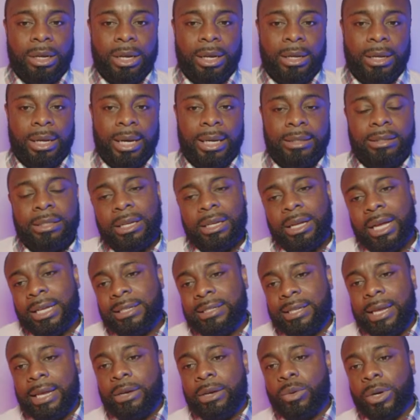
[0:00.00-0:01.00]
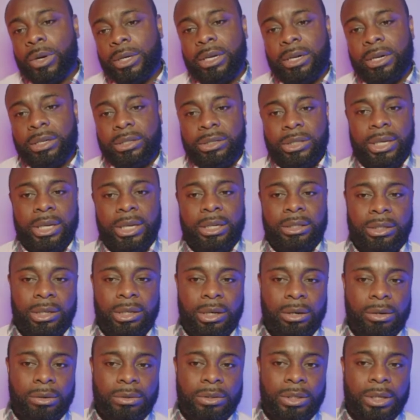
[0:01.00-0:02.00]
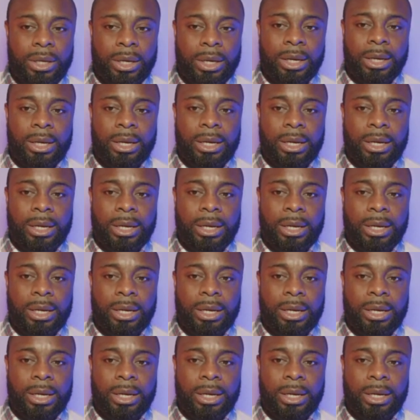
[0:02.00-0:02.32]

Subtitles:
I take what you're saying, Charles.